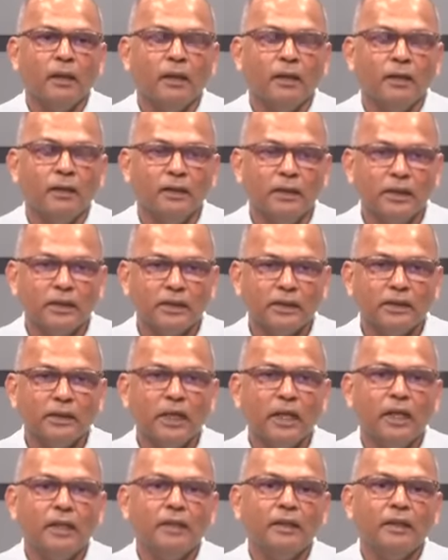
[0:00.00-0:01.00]
This
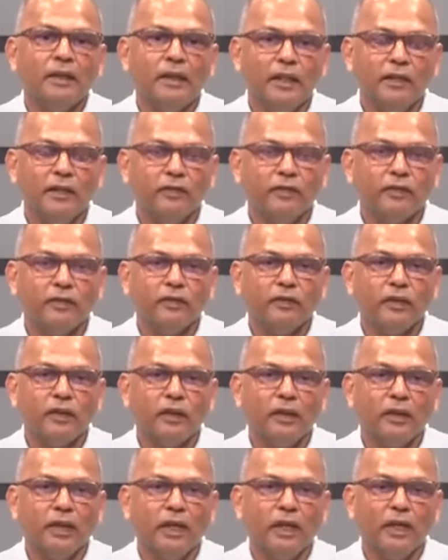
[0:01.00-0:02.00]
then, if
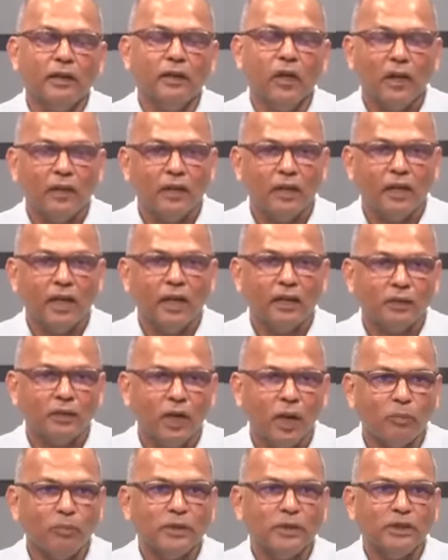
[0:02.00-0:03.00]
another
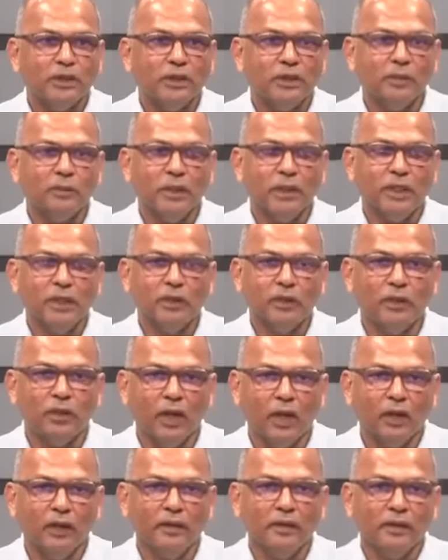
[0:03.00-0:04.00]
autopsy is being
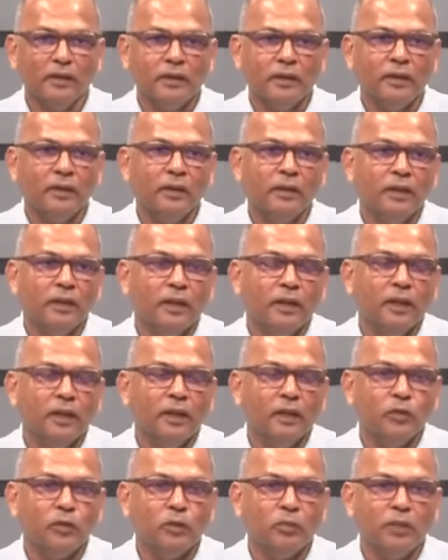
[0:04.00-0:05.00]
done,
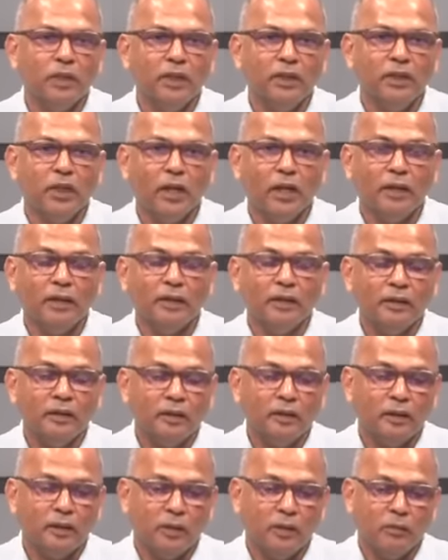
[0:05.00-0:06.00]
it would be done,
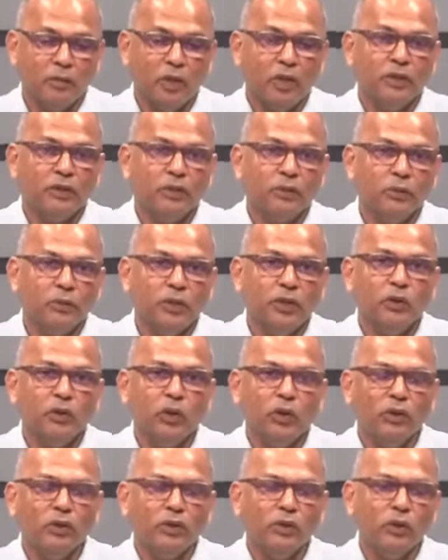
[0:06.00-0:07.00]
but we
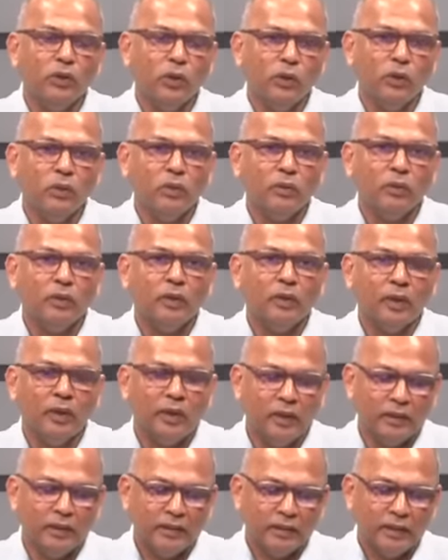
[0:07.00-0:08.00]
don't know.
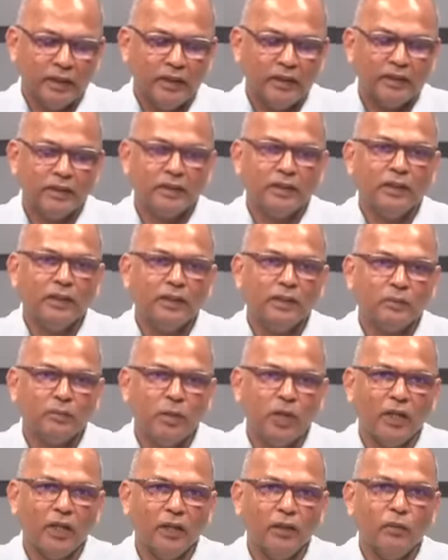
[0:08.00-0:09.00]
Since this
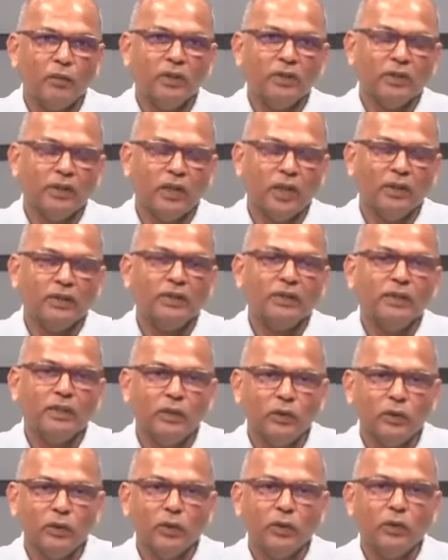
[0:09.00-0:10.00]
body was not
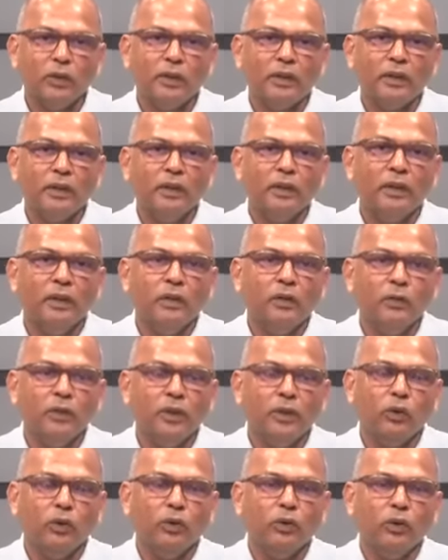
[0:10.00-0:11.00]
secured,
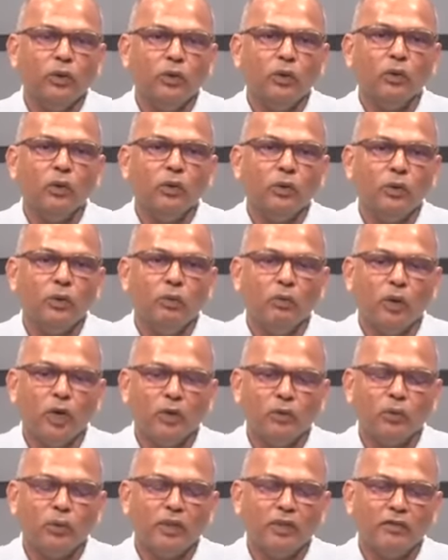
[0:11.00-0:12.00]
we don't know
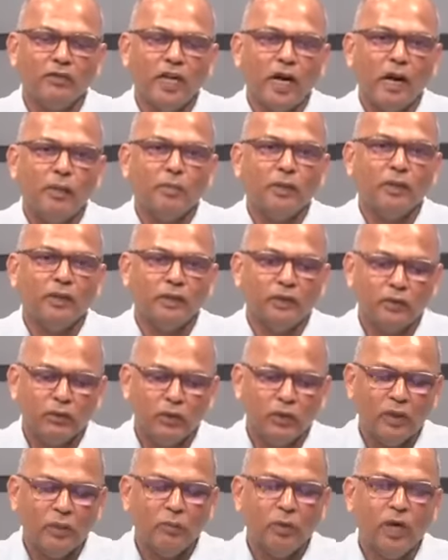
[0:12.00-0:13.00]
what would have happened
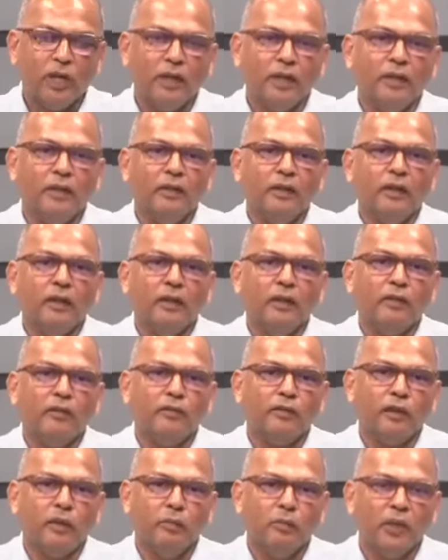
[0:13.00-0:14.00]
to the body
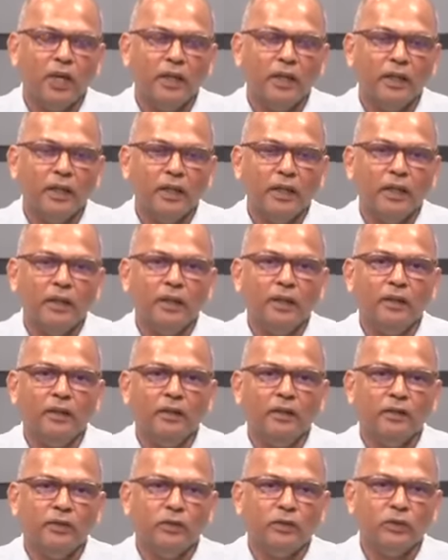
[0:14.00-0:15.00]
from Monday
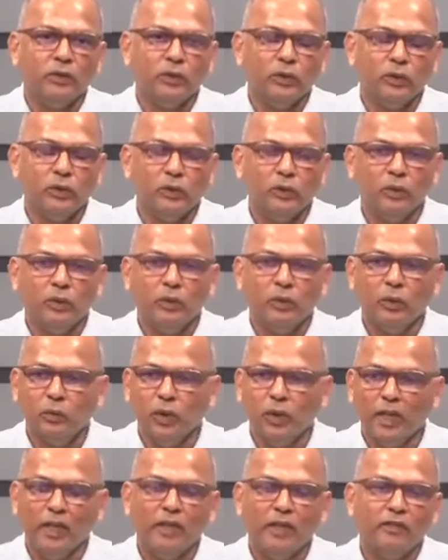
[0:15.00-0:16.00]
to
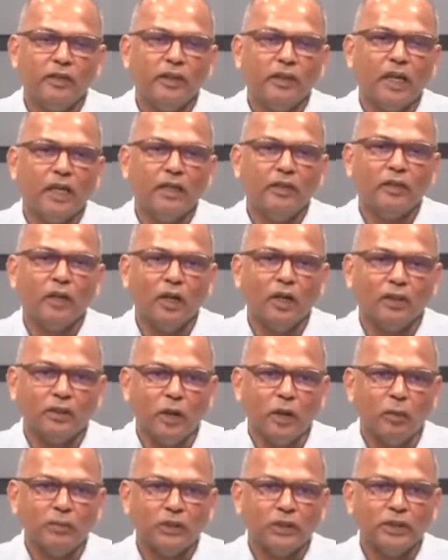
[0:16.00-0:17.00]
whenever that
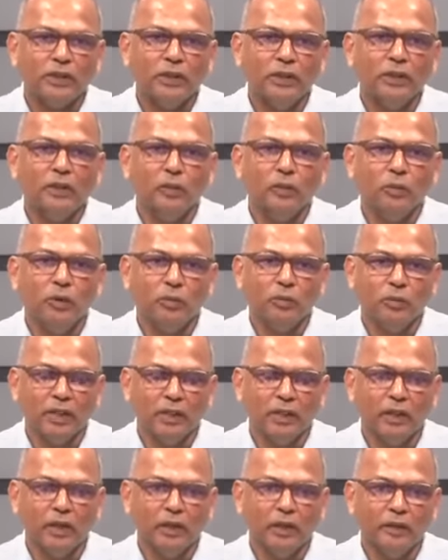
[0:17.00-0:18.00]
autopsy would be
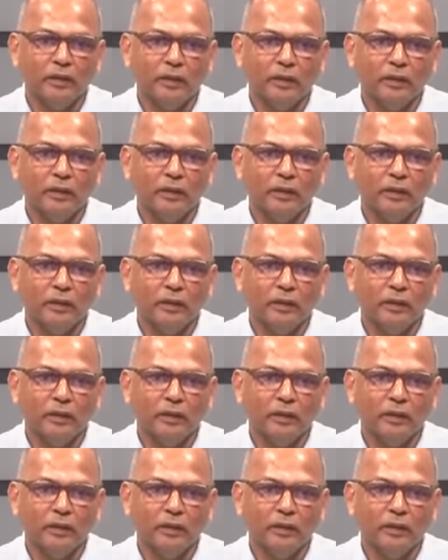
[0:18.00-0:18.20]
done.